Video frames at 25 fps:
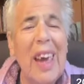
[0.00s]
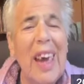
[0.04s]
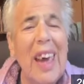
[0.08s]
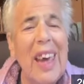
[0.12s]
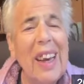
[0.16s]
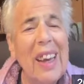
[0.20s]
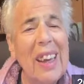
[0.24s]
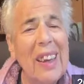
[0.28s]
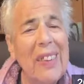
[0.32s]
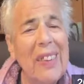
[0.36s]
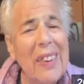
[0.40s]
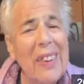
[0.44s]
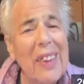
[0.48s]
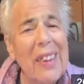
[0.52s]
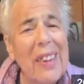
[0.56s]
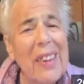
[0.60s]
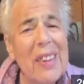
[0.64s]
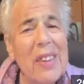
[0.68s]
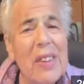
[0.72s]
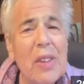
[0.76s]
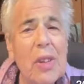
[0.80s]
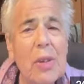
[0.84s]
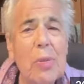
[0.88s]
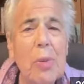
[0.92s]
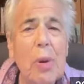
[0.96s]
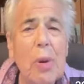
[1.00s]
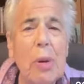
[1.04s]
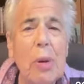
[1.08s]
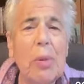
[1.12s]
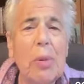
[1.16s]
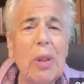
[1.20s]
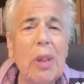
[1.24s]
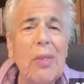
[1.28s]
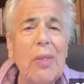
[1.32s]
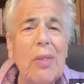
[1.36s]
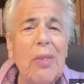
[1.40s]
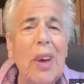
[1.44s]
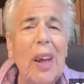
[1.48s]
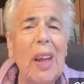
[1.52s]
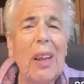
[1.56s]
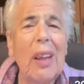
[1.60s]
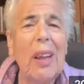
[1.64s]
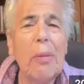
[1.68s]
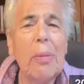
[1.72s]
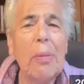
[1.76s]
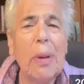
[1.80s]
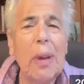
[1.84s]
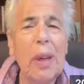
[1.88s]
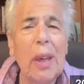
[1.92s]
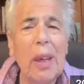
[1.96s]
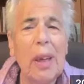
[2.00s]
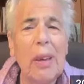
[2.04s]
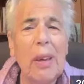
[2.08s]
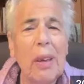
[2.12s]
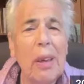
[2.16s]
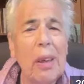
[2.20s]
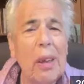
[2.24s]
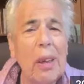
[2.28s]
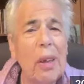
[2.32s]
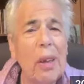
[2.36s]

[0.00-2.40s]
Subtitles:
And I think this is what we're developing